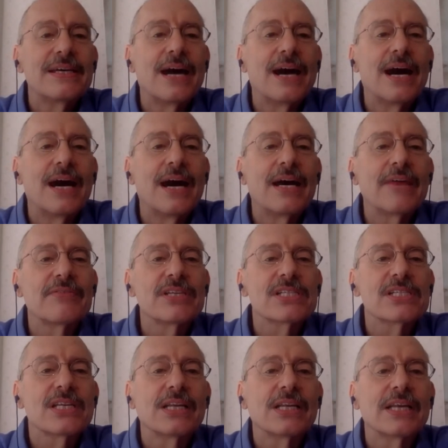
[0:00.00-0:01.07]
I have to
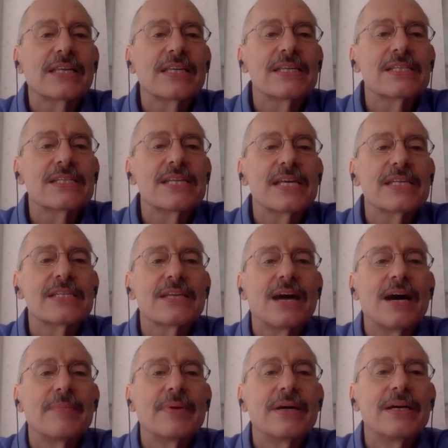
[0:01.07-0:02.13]
select this desktop.